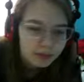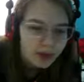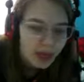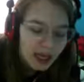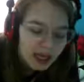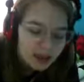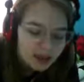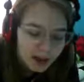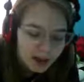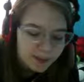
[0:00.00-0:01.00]

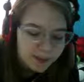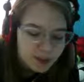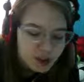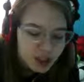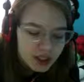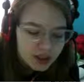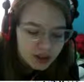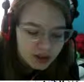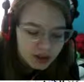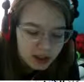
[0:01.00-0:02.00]
and she is
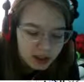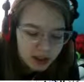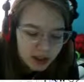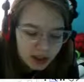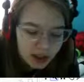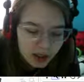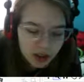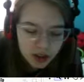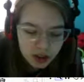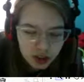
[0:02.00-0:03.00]
literally being
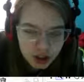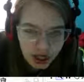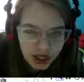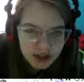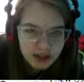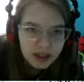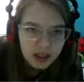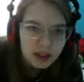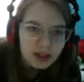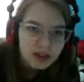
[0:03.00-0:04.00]
chased,
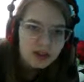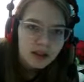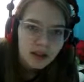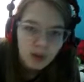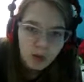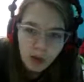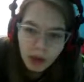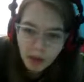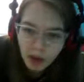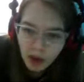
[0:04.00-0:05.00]
and
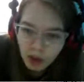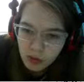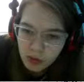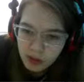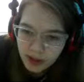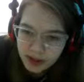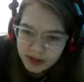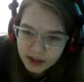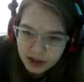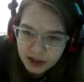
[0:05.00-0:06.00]
a wolf that is
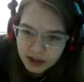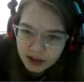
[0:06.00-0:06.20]
actually